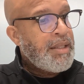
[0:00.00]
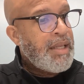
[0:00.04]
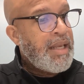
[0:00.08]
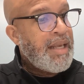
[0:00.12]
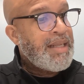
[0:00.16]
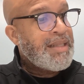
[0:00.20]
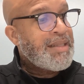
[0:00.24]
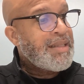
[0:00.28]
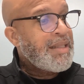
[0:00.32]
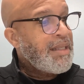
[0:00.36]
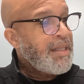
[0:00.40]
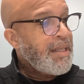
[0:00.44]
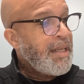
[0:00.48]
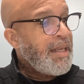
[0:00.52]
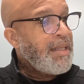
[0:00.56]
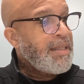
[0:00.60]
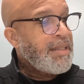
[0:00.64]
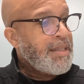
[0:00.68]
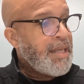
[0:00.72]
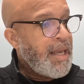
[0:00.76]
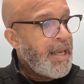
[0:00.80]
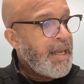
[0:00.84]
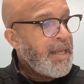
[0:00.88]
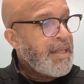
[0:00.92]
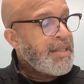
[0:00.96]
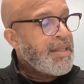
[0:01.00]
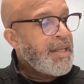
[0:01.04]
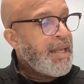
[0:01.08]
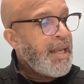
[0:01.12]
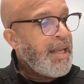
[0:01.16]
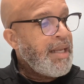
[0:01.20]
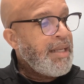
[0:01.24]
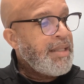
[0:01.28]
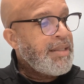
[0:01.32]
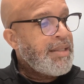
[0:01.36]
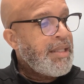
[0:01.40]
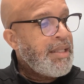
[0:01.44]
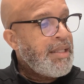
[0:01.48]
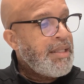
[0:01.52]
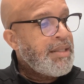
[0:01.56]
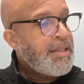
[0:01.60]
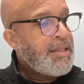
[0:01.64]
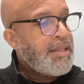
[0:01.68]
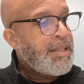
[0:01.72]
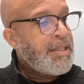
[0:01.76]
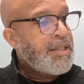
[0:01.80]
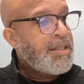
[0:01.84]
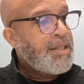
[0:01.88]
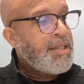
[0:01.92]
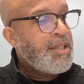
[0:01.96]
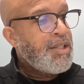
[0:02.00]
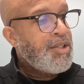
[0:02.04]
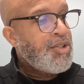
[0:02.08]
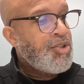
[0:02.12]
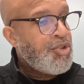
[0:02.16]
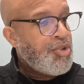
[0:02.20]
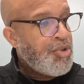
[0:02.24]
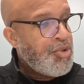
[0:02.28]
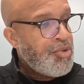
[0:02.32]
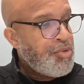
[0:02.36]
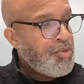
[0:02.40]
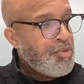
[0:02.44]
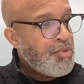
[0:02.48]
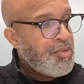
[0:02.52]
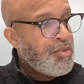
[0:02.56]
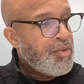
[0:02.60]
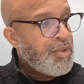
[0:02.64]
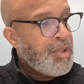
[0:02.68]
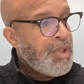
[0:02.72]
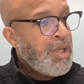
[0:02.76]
as late as 1862,